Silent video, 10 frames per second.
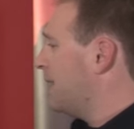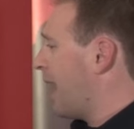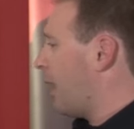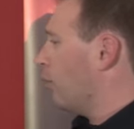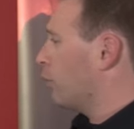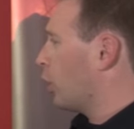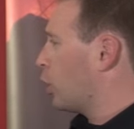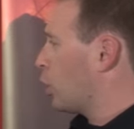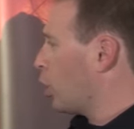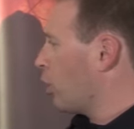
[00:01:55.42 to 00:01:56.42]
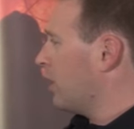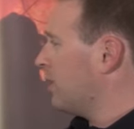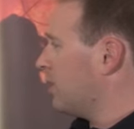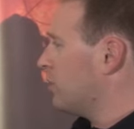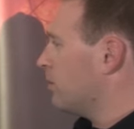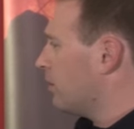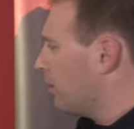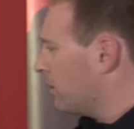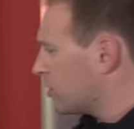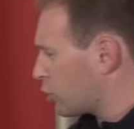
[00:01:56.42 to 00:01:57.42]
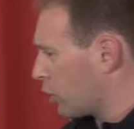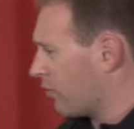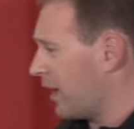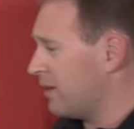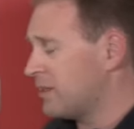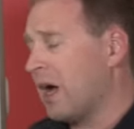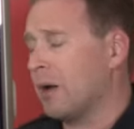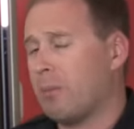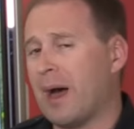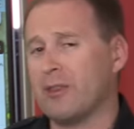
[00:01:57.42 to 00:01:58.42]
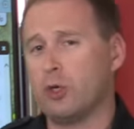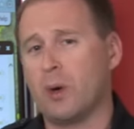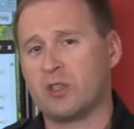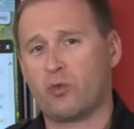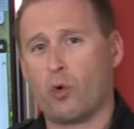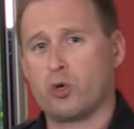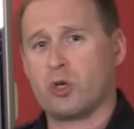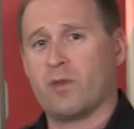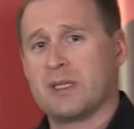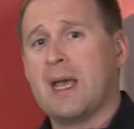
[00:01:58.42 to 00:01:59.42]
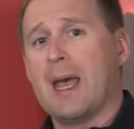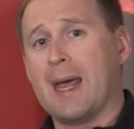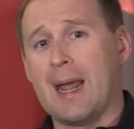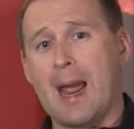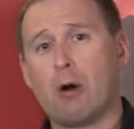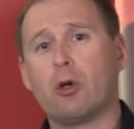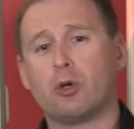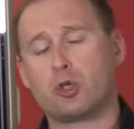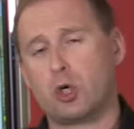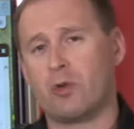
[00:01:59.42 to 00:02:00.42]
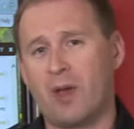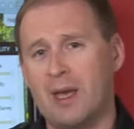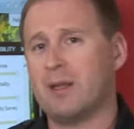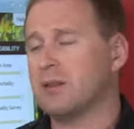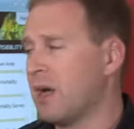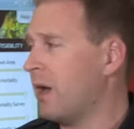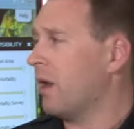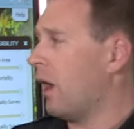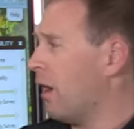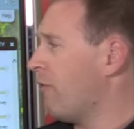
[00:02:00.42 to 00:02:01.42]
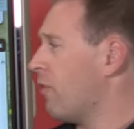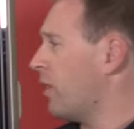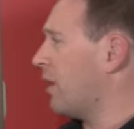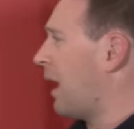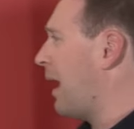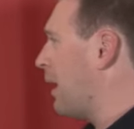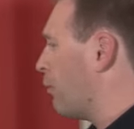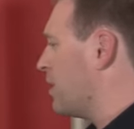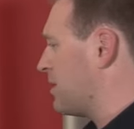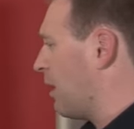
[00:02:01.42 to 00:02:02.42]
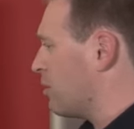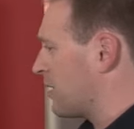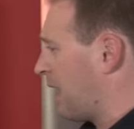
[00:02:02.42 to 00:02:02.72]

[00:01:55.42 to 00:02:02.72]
Now, the current survey done by the U.S. Forest Service, an aerial survey done of the high-risk areas